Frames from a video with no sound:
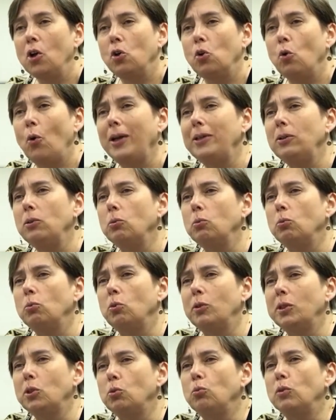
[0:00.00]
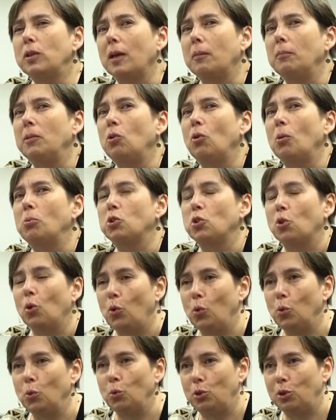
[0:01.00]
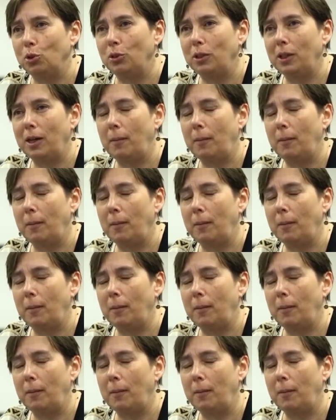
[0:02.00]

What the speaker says: It is not an absolute term, let's say.